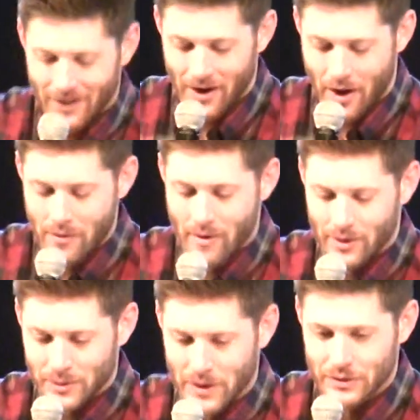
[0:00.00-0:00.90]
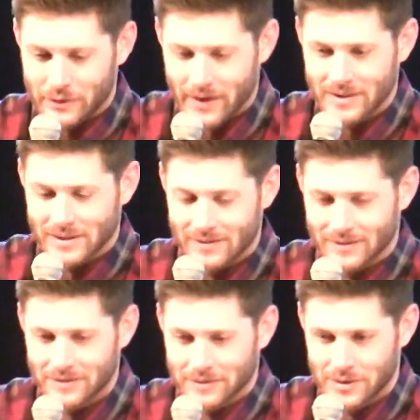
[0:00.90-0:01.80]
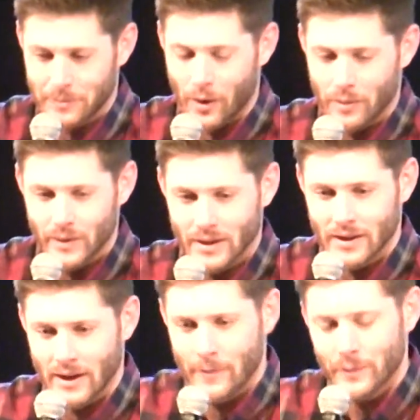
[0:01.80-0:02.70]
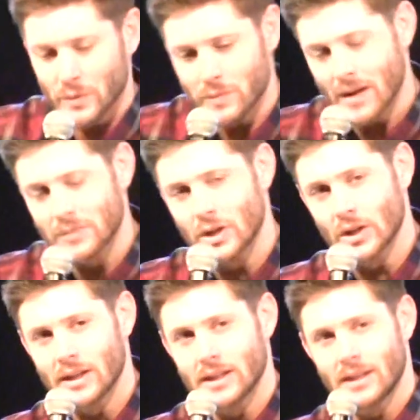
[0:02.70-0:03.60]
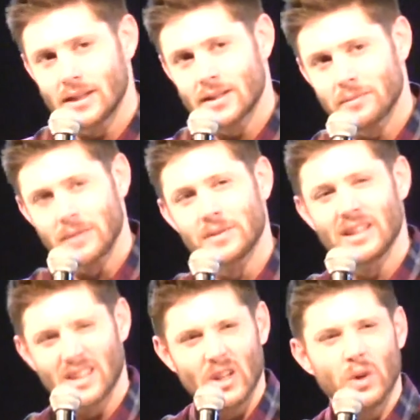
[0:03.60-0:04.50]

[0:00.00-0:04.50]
Our special effects department, sometimes they're a little